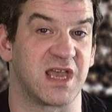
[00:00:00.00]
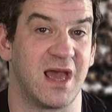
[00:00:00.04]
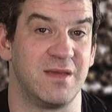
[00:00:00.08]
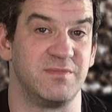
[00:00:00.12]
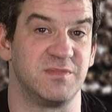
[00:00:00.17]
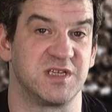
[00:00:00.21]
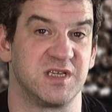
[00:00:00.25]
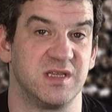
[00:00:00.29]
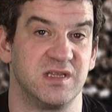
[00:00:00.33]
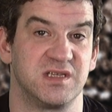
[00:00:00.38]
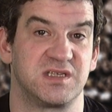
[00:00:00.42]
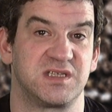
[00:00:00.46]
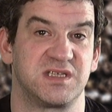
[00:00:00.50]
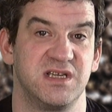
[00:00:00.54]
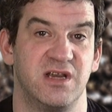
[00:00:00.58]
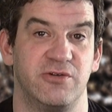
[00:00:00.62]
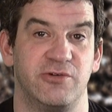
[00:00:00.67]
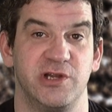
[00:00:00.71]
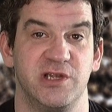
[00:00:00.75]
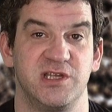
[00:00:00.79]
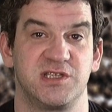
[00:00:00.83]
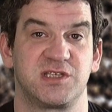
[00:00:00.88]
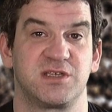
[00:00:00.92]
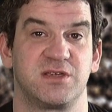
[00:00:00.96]
games in the
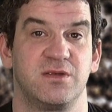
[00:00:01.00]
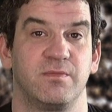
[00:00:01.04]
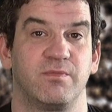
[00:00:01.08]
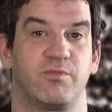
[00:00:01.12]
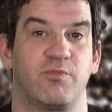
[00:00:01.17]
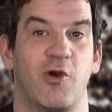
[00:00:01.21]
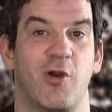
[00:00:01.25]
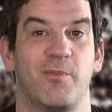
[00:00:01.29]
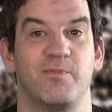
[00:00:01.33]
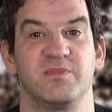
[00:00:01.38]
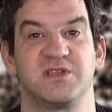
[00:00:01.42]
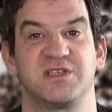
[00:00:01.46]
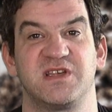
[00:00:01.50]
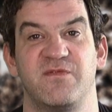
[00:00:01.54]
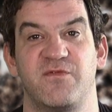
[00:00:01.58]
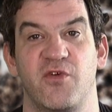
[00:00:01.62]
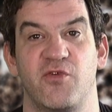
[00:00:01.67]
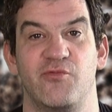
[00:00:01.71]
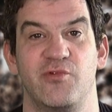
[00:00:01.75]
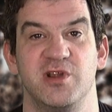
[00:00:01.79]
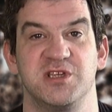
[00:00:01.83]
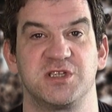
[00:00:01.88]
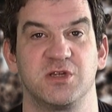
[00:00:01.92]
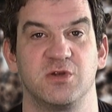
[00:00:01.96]
series, problems have
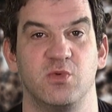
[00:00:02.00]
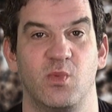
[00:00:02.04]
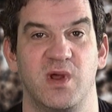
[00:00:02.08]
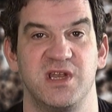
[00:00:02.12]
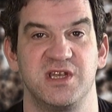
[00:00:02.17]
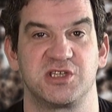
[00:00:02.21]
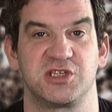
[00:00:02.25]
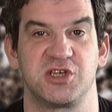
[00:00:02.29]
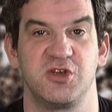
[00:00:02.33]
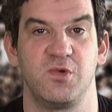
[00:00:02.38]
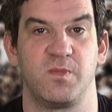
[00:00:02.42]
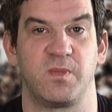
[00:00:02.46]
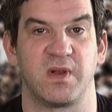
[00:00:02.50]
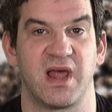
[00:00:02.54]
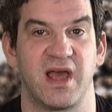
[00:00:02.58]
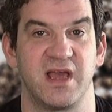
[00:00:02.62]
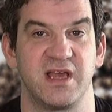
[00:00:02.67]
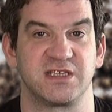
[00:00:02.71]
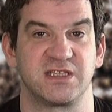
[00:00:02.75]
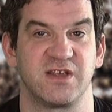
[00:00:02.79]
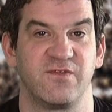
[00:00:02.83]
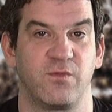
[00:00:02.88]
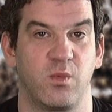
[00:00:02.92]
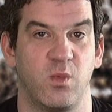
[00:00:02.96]
arisen when 2
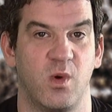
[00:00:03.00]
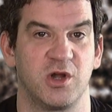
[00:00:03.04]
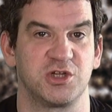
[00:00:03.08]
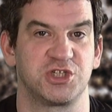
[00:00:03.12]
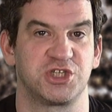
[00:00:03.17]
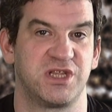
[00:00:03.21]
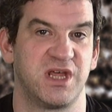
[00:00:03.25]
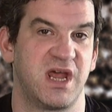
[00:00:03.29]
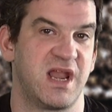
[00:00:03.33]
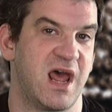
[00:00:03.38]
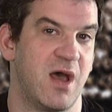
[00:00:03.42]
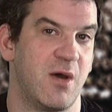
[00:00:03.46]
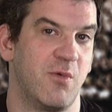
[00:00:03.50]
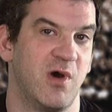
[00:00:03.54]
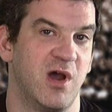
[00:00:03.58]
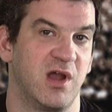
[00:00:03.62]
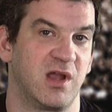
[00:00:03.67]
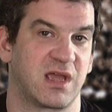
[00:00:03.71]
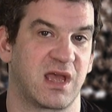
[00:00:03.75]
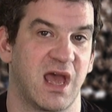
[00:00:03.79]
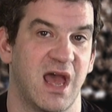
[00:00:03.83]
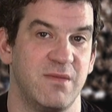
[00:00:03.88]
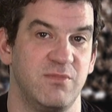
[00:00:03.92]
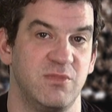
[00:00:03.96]
players have watched their
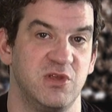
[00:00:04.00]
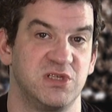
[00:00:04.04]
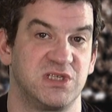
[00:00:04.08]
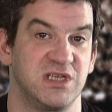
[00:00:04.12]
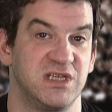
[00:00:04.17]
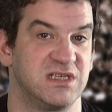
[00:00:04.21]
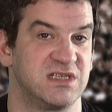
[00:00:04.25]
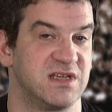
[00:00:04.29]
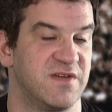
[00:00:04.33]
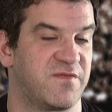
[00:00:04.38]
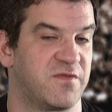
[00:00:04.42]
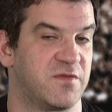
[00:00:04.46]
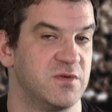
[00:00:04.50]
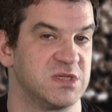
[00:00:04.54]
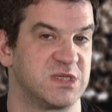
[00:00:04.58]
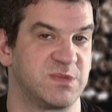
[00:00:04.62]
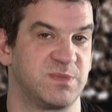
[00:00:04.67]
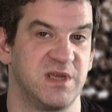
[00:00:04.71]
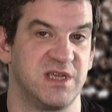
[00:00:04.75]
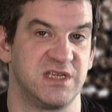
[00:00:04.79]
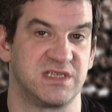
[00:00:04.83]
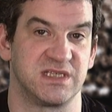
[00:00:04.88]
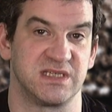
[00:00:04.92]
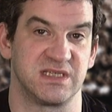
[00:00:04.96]
network game using different
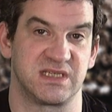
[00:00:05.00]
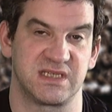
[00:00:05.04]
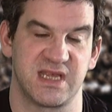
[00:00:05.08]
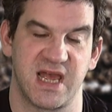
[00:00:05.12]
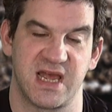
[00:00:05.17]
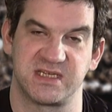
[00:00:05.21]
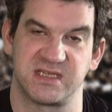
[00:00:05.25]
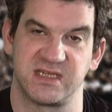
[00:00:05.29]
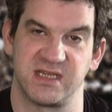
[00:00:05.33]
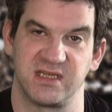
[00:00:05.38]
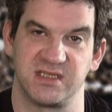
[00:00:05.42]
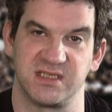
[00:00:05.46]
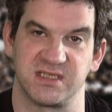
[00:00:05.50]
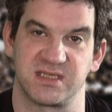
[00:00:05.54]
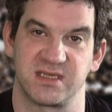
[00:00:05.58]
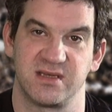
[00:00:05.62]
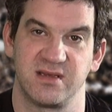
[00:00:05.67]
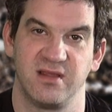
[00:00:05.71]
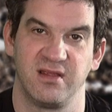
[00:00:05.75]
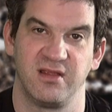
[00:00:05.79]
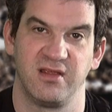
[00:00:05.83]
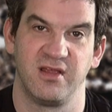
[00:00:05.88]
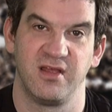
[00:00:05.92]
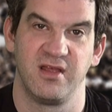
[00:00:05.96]
speeds and settings.